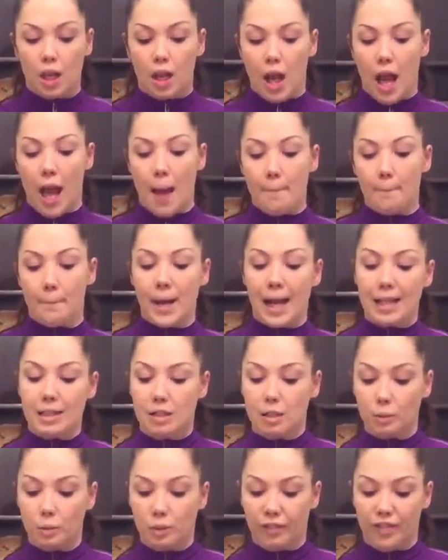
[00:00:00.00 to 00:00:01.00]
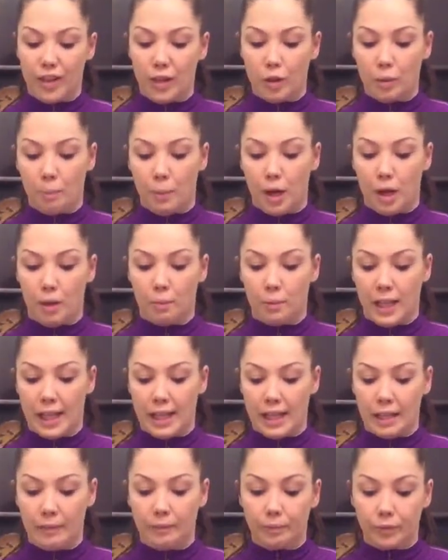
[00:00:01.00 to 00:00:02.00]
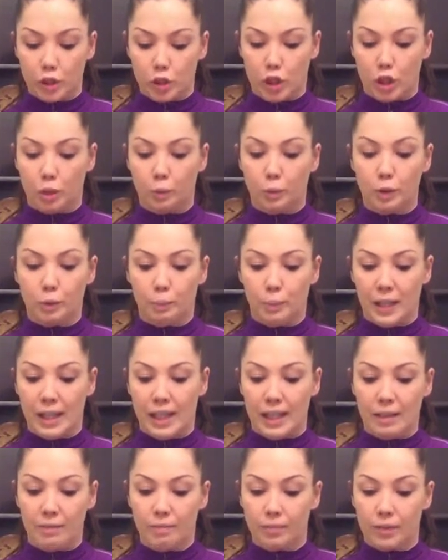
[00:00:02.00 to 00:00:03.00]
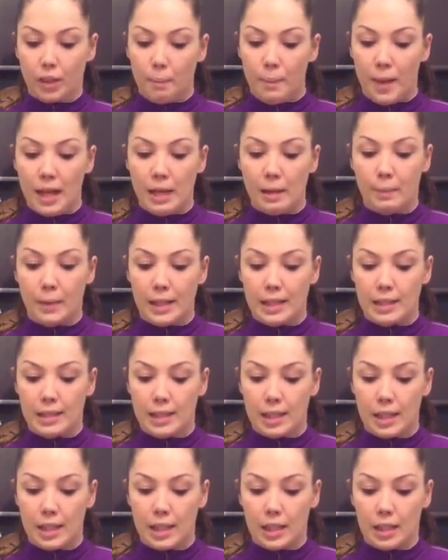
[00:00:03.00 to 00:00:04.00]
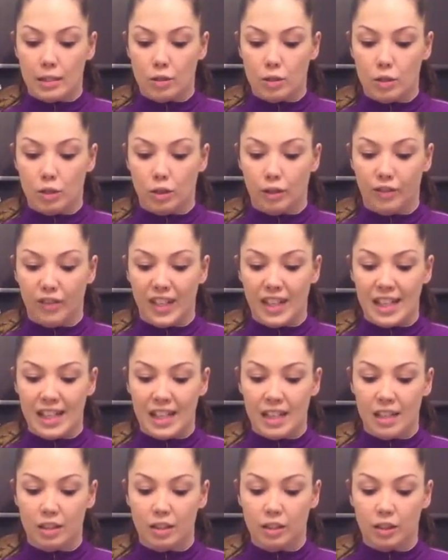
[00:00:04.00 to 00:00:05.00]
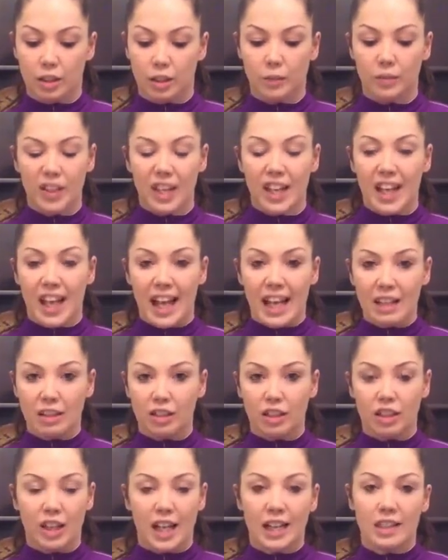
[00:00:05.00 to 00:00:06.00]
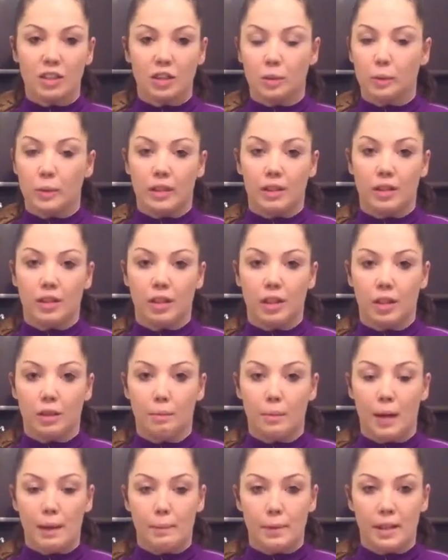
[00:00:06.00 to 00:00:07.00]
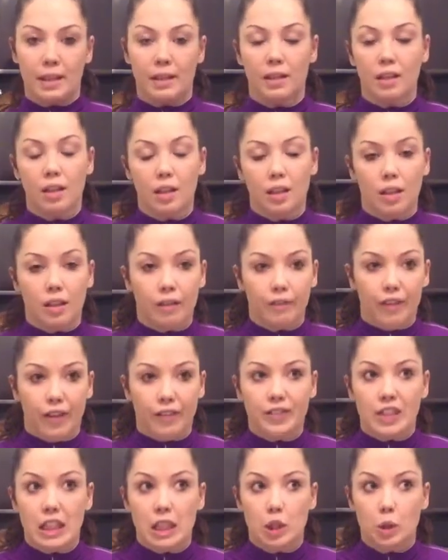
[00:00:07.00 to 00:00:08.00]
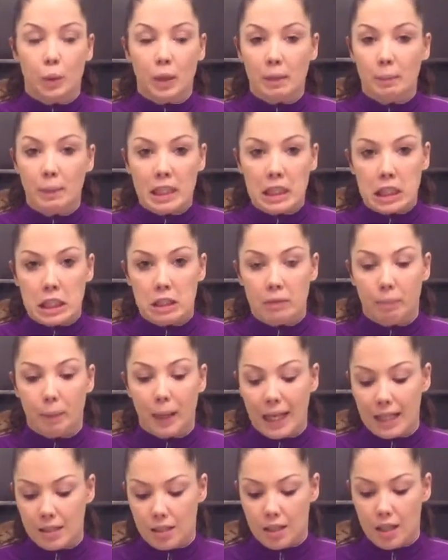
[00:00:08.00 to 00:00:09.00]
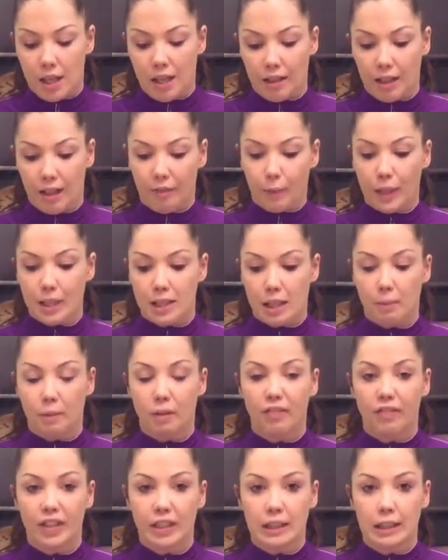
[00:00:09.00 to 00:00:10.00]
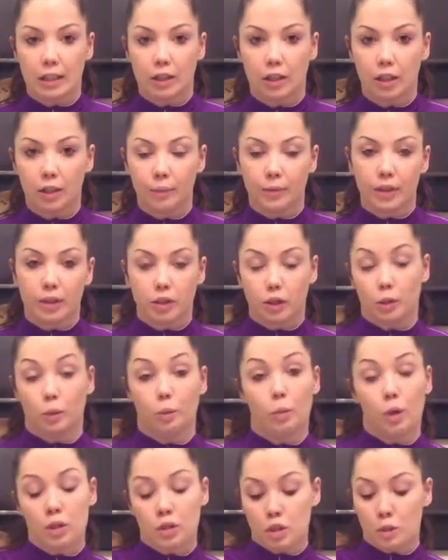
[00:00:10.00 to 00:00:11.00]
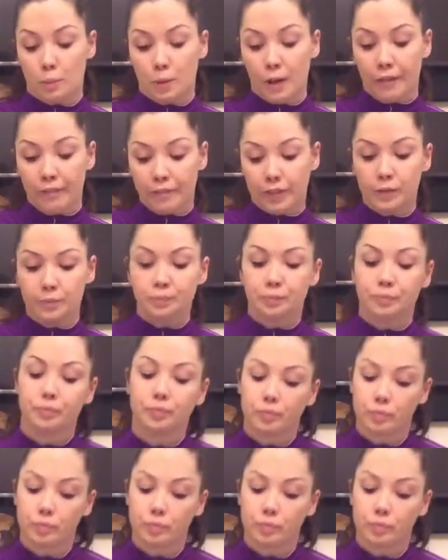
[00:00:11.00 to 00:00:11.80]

pasta would fill the bottom layer, so there would be maybe to sort of here, so you'd end up with maybe 15-20 pieces of pasta if by the time you filled it up, so 1 spoonful,